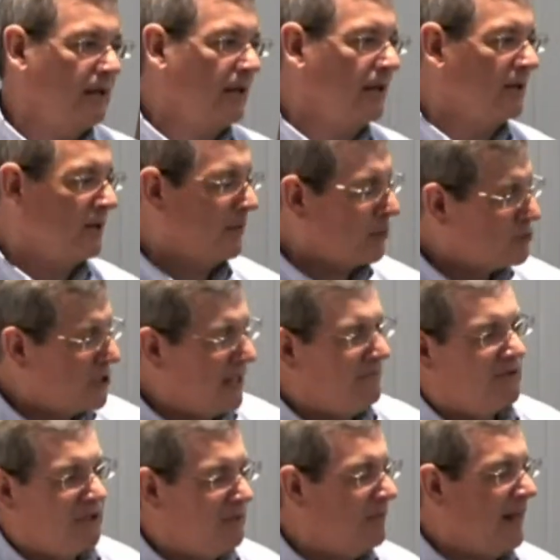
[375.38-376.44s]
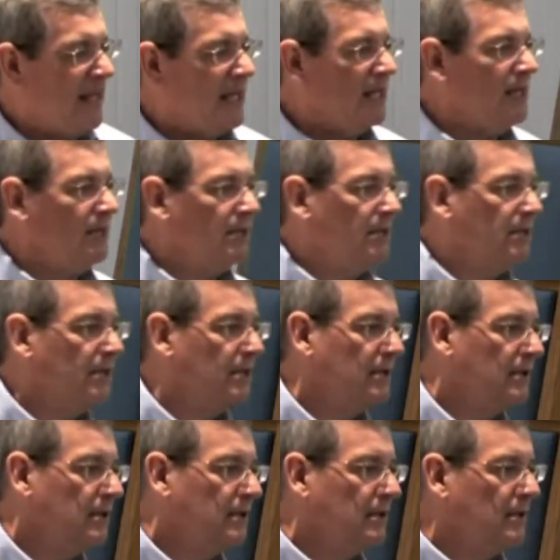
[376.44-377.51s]
The most evident man,
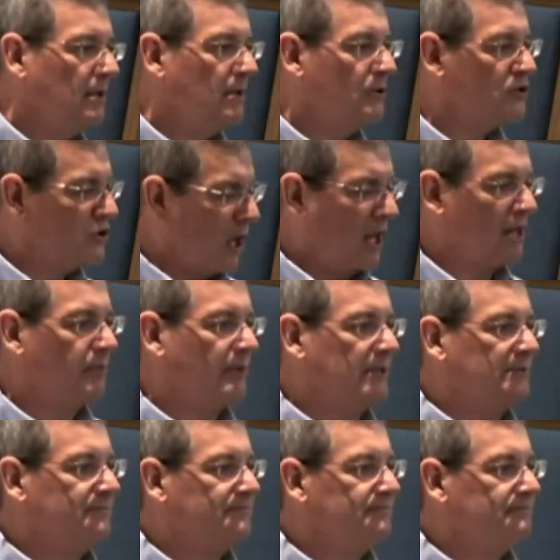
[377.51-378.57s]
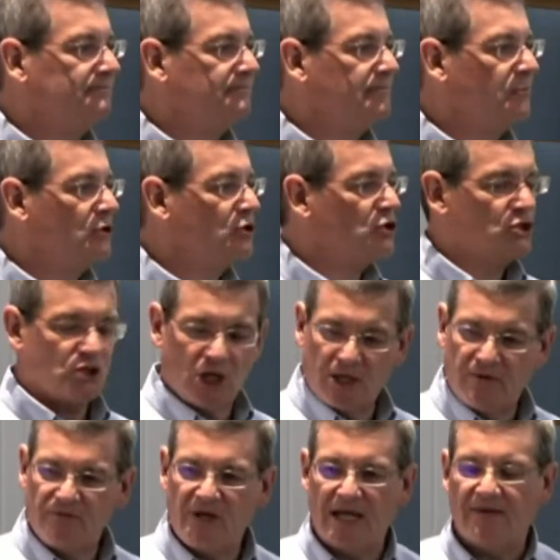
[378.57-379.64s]
Solomon, son
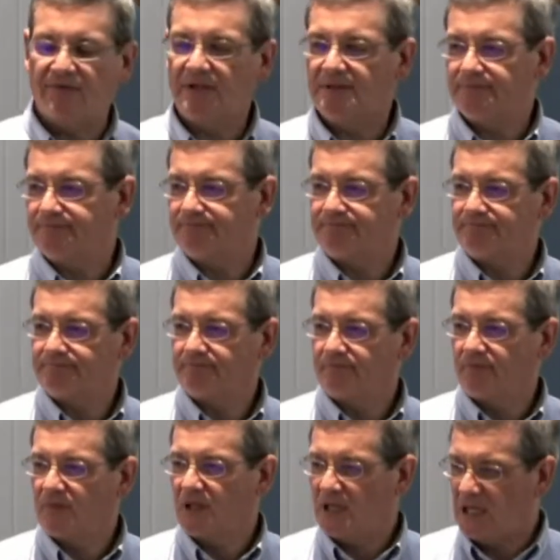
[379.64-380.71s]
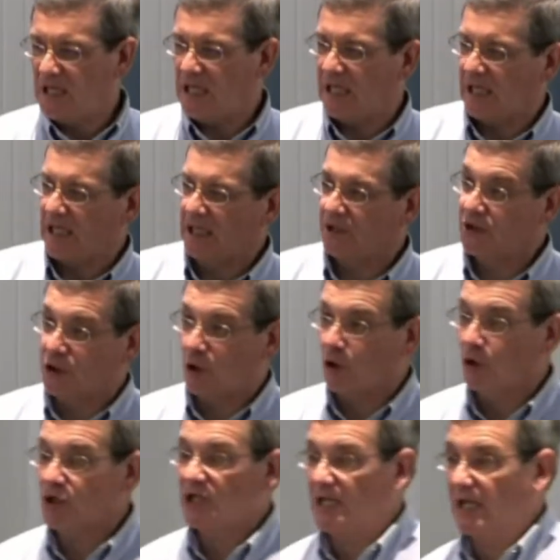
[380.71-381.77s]
of David, king,
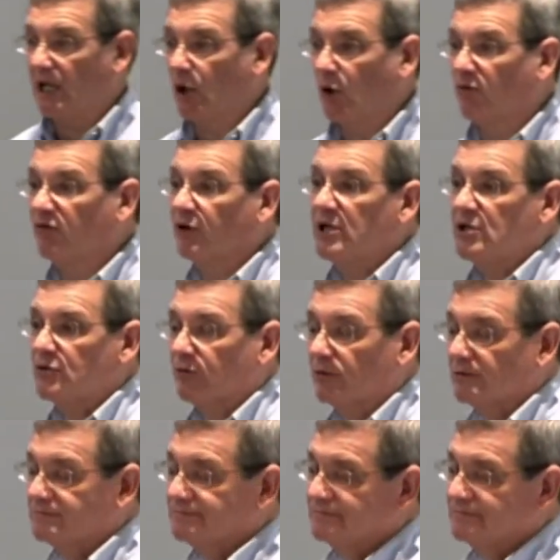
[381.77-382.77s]
third king over Israel.